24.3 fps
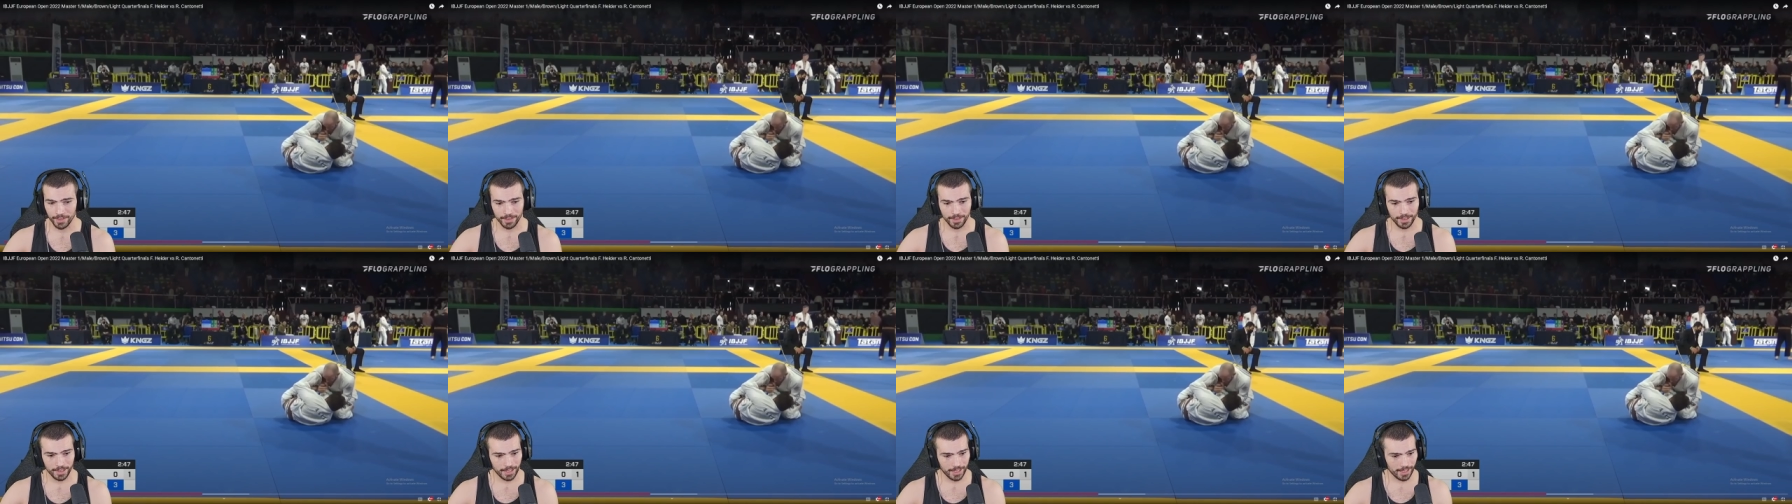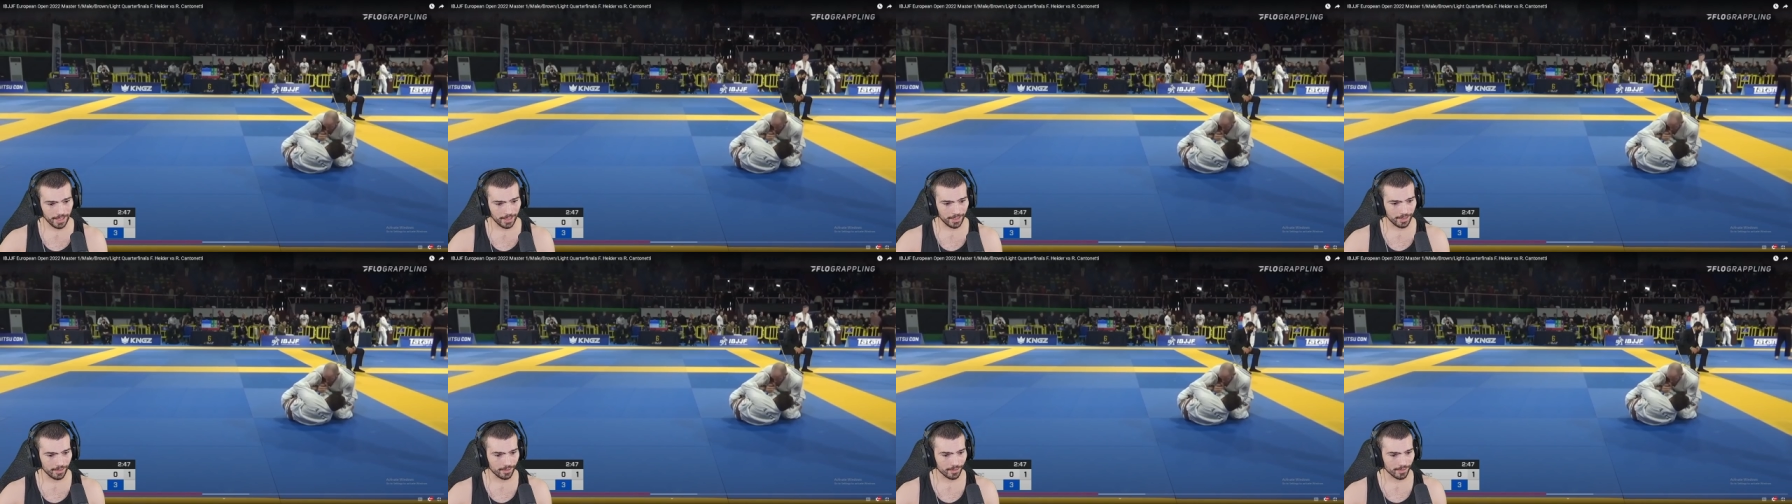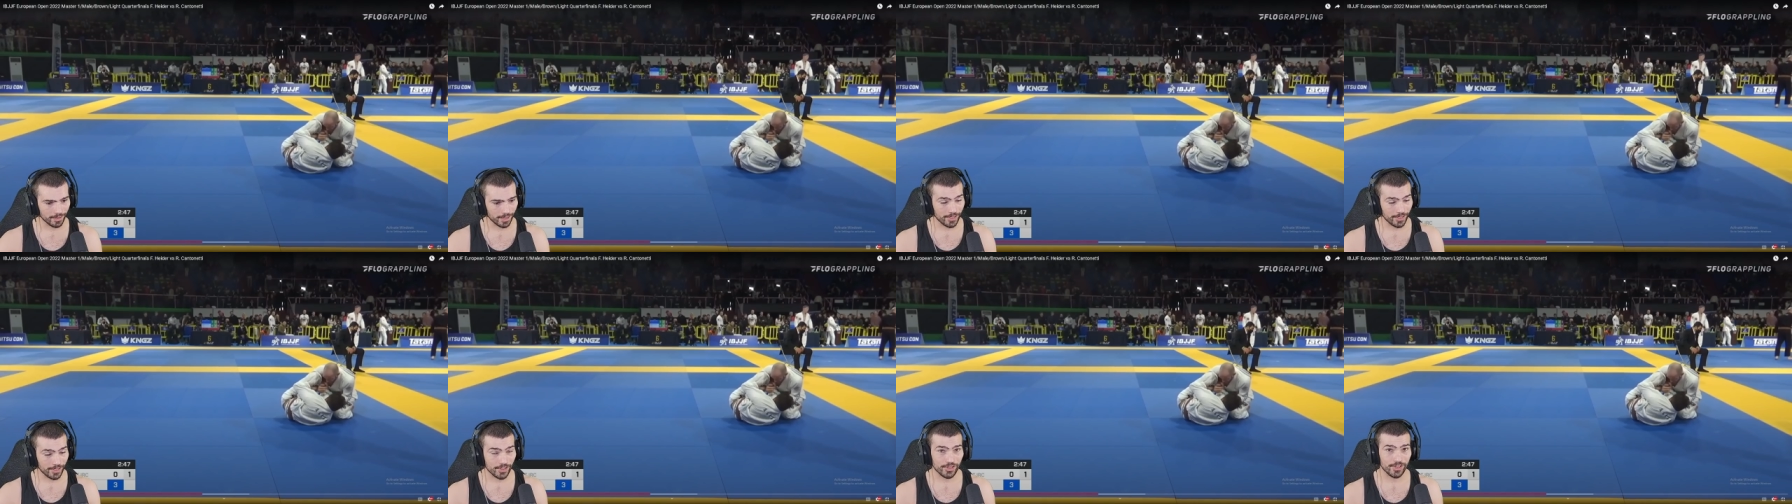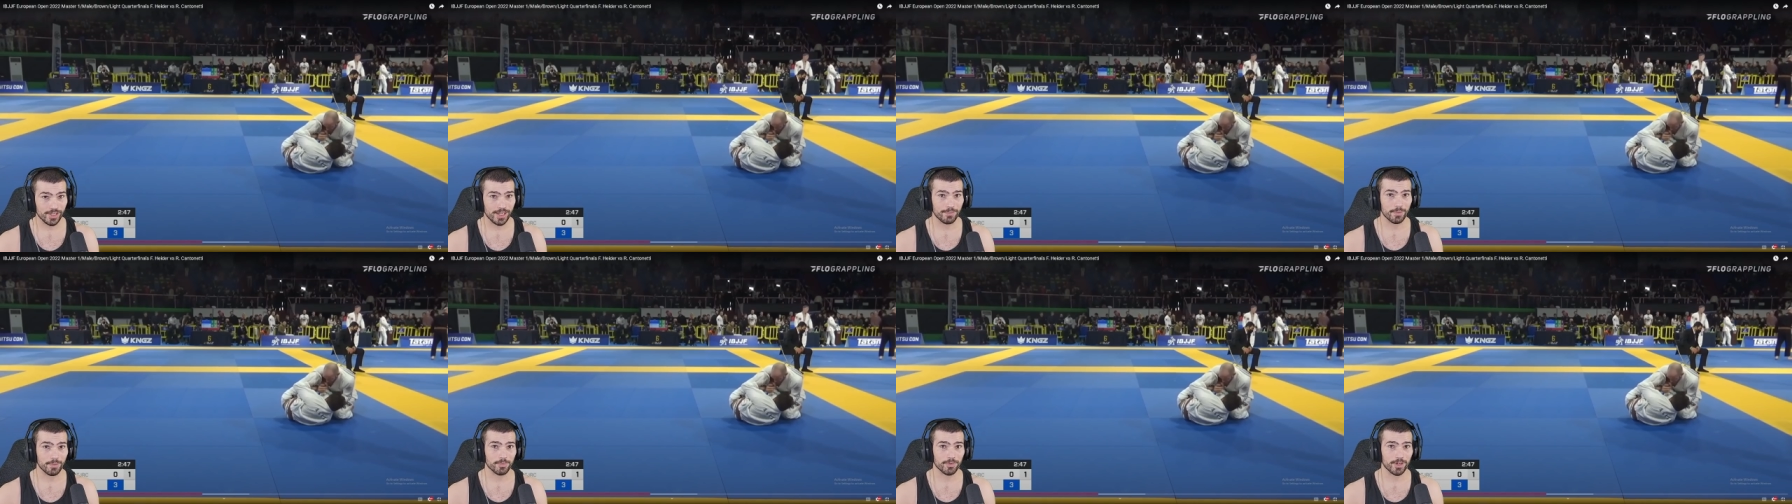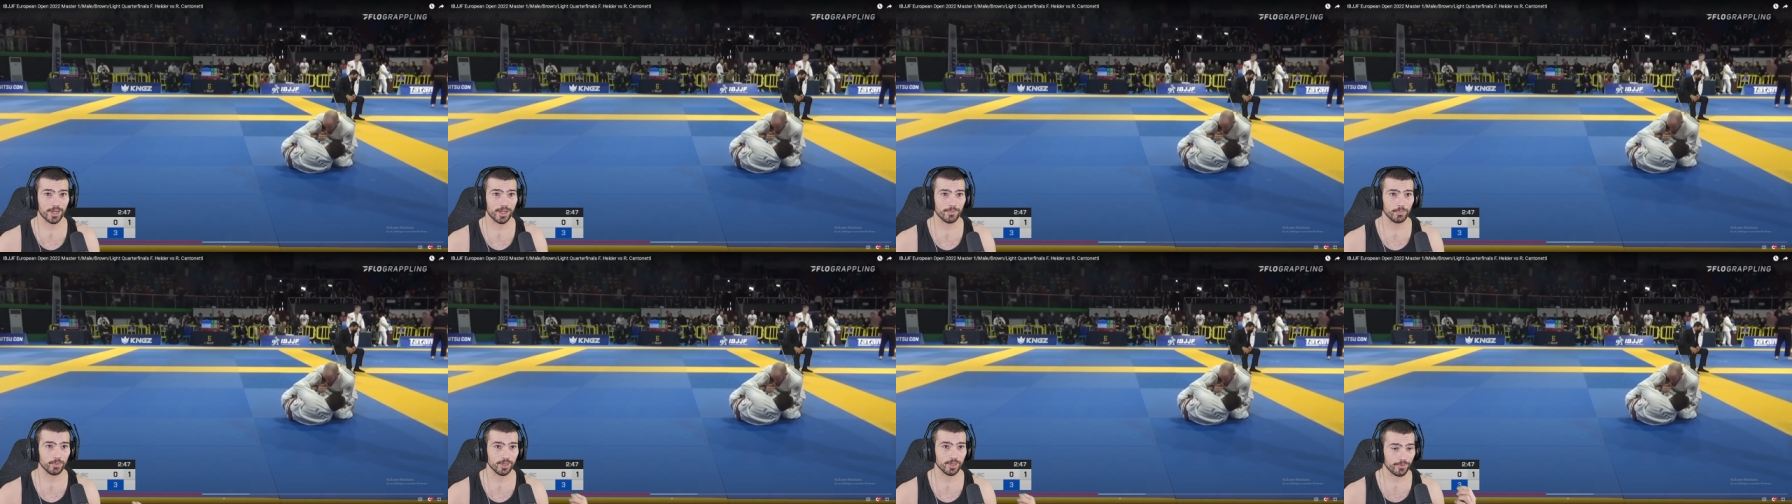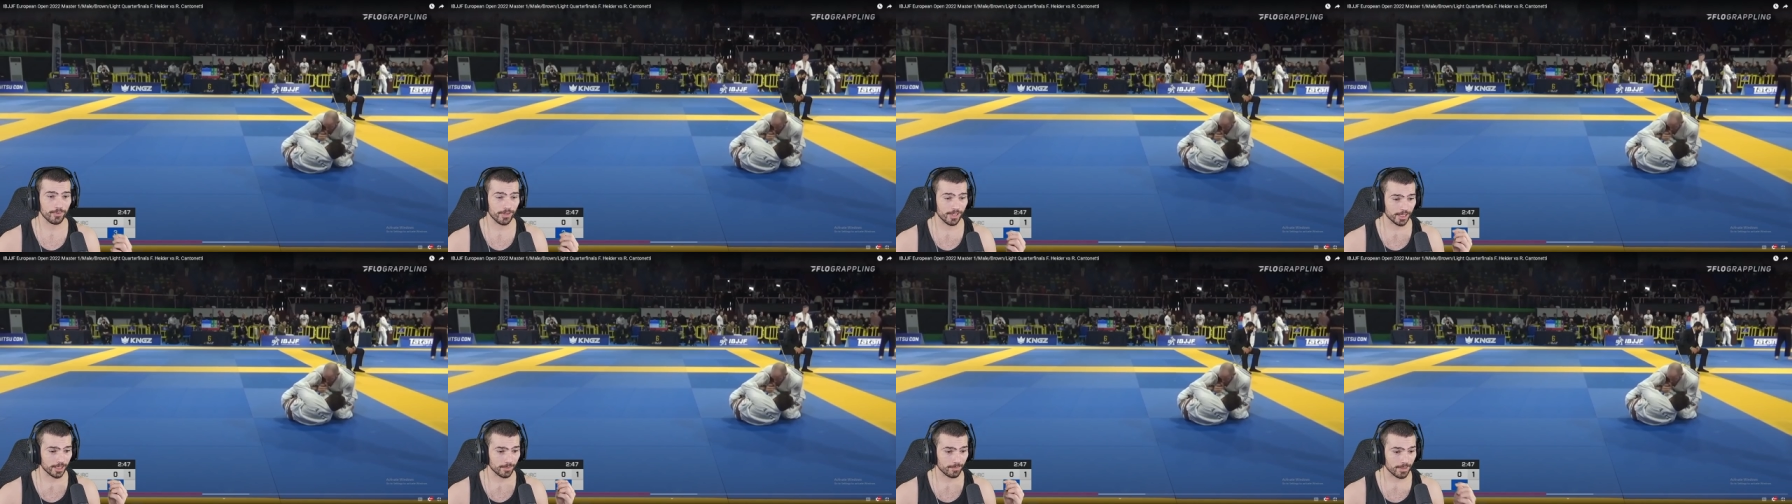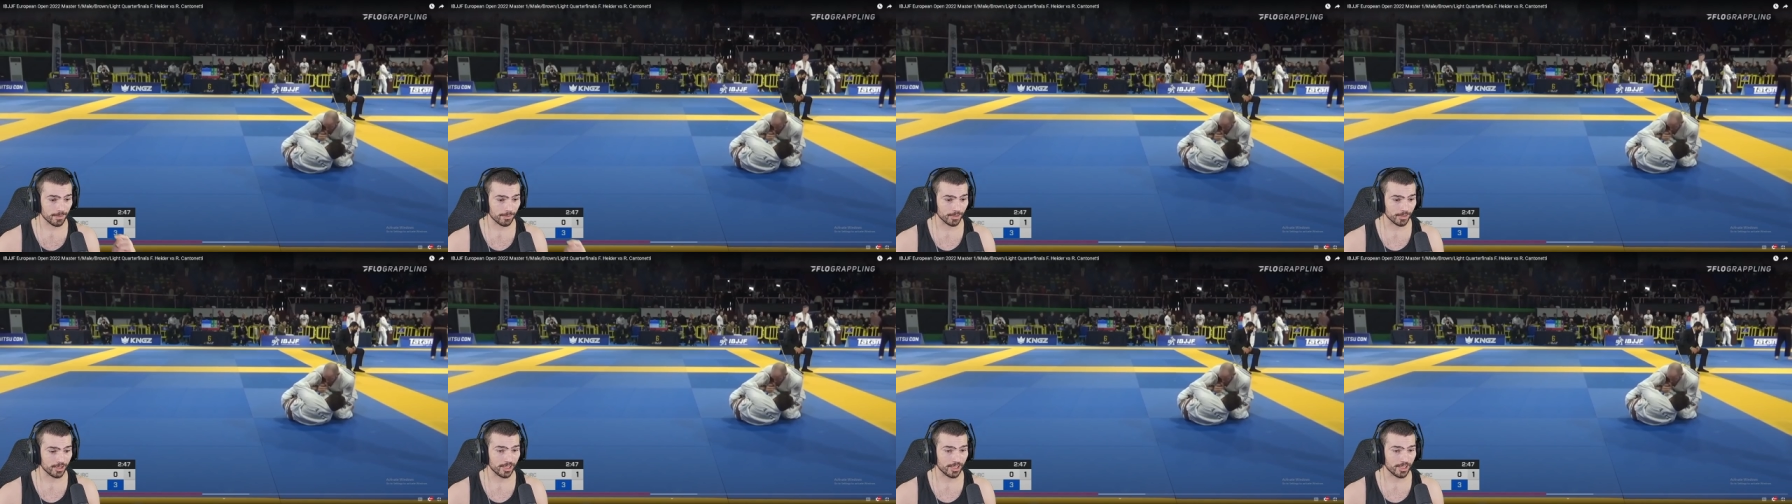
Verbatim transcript: And I just have a problem with the fact that people